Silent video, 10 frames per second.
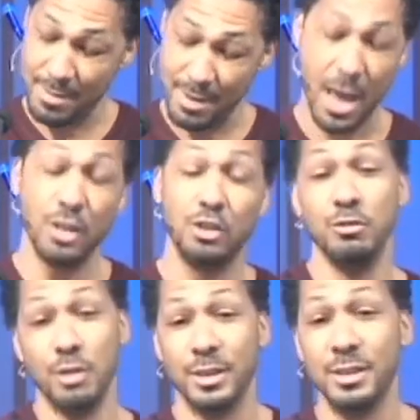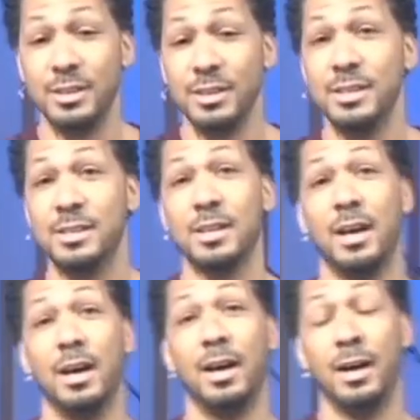as you know, this is
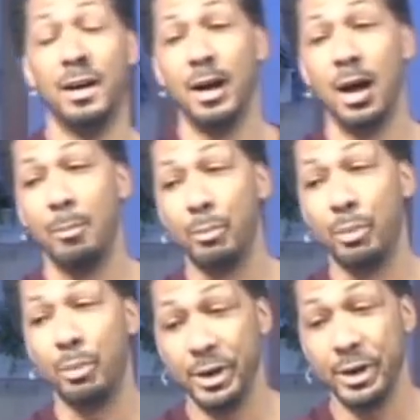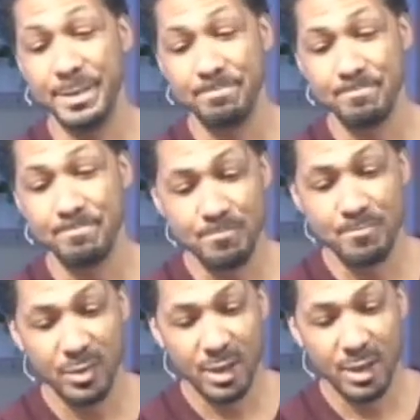a pretty
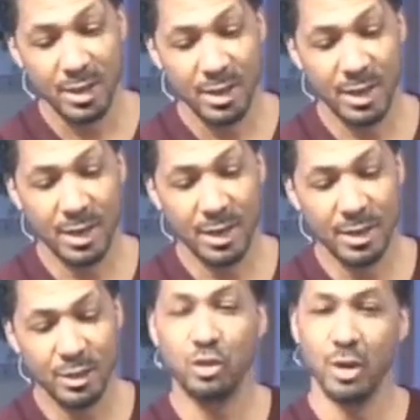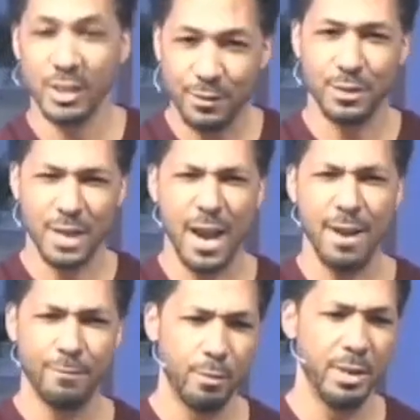stressful
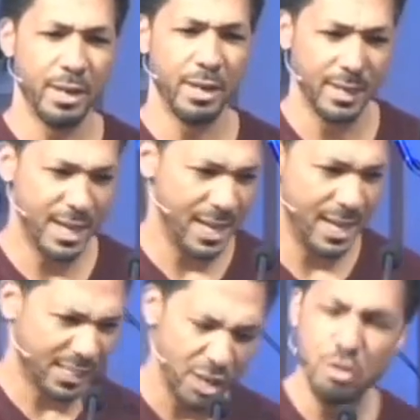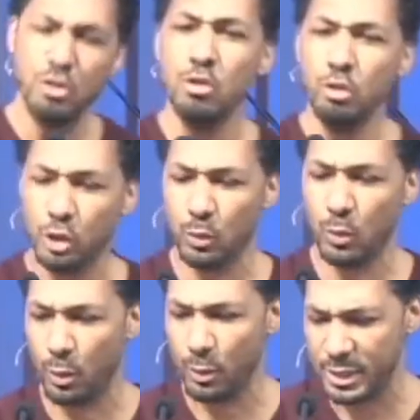time for many. It's
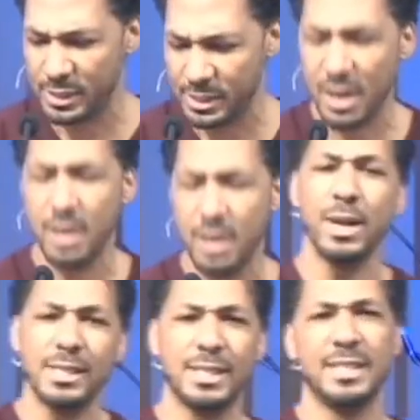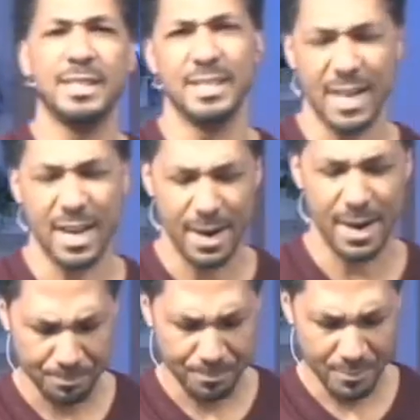unusual. This is an unprecedented time
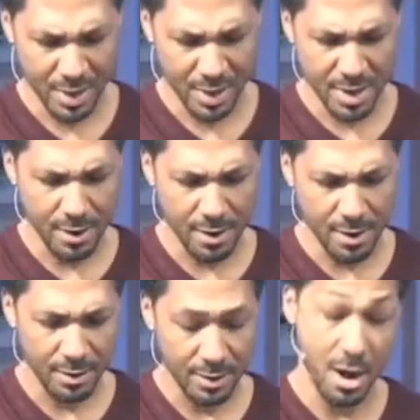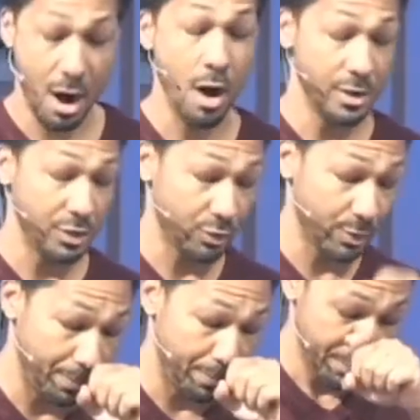in our
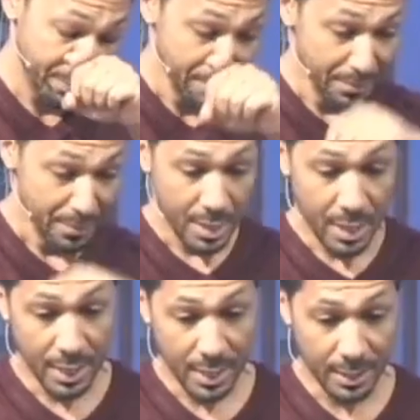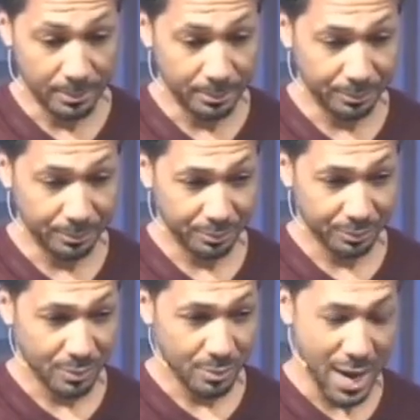history. But
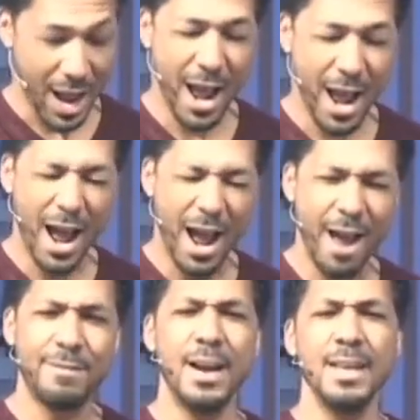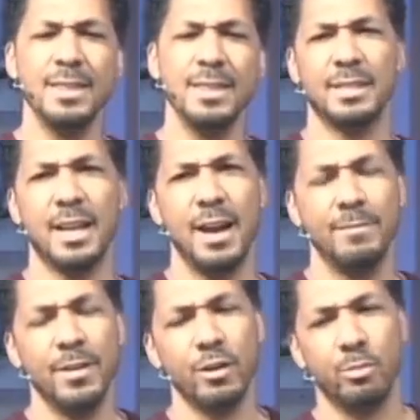I find this time very